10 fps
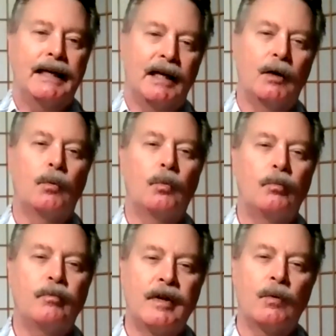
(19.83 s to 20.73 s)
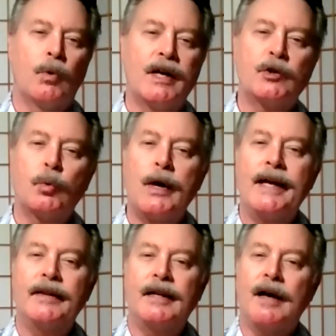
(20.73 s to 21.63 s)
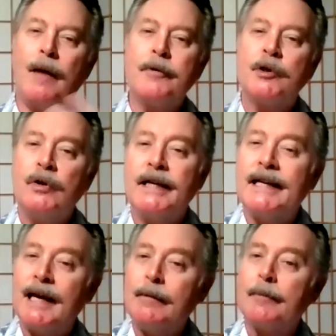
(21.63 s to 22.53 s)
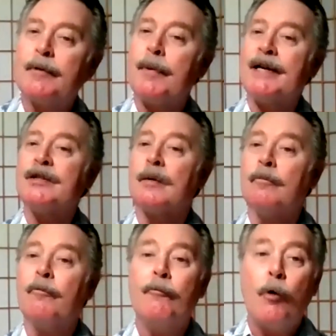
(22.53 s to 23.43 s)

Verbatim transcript: It, it was when the opportunity came up to buy some